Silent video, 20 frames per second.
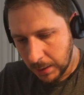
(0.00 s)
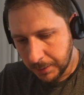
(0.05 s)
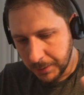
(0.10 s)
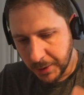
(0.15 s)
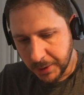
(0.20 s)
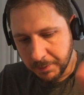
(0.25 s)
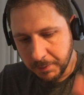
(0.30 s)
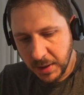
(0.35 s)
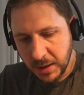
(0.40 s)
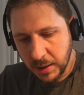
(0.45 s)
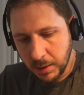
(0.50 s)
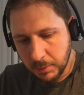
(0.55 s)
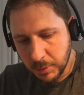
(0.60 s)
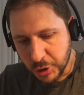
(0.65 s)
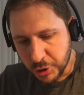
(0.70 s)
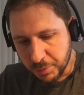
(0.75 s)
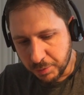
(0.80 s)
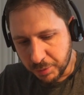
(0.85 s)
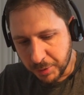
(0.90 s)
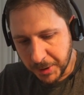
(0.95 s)
not making
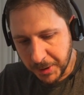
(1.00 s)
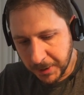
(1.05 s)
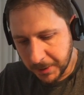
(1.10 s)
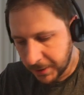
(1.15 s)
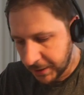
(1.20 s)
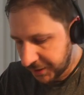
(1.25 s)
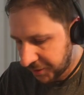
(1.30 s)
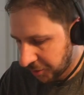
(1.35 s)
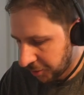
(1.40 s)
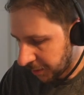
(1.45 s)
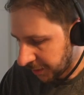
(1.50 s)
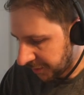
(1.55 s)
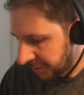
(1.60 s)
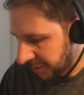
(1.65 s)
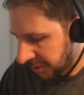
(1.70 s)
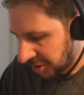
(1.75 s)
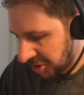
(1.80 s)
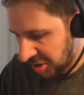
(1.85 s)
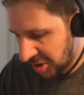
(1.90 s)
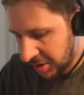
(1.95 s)
much progress towards
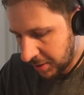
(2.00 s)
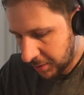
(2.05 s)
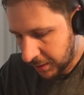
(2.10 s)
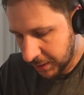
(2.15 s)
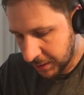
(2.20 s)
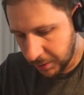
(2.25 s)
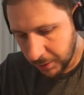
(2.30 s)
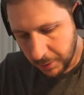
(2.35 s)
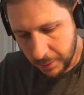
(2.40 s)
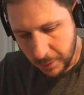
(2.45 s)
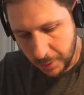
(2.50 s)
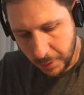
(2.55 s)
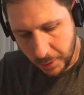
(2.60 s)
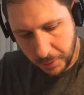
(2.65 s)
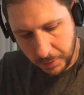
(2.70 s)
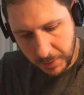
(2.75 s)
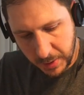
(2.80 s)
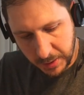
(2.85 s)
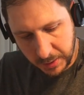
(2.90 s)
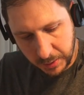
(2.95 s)
the Keyraken
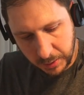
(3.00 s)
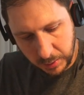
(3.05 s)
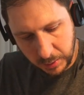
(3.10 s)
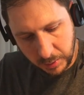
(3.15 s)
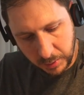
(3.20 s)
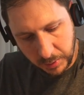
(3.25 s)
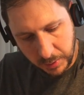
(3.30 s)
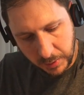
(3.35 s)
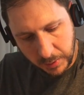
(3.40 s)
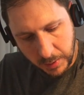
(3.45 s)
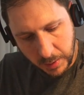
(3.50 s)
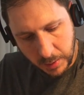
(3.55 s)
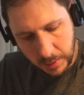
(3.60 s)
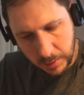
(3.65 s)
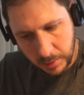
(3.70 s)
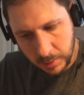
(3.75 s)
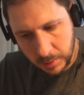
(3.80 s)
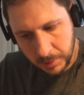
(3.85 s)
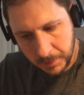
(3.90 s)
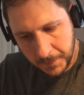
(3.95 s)
though by going
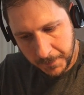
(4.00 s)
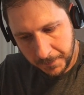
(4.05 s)
there.